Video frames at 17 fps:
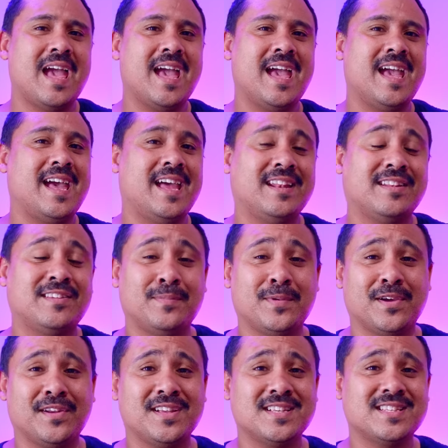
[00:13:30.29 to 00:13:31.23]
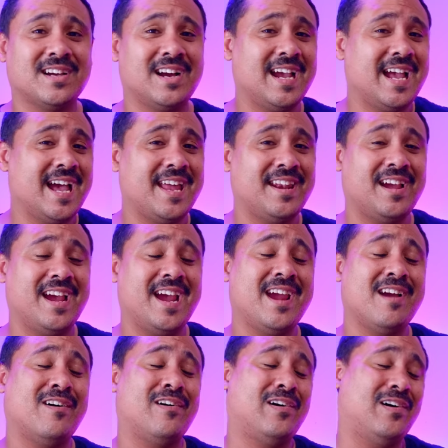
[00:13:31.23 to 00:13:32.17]
and to be honest, I had
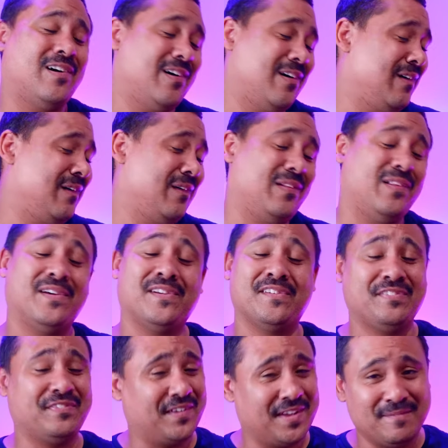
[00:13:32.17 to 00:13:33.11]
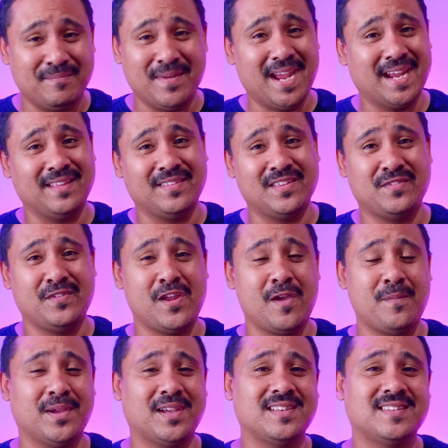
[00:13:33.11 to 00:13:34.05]
a whole lot of fun making this
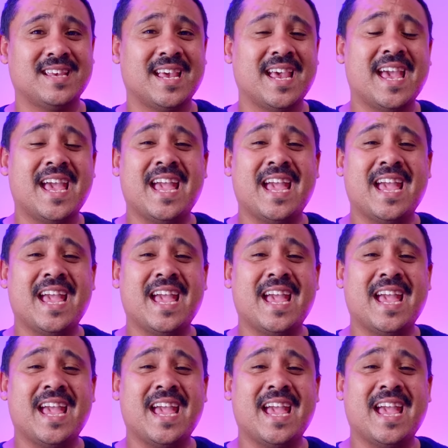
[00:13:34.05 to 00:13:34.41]
video because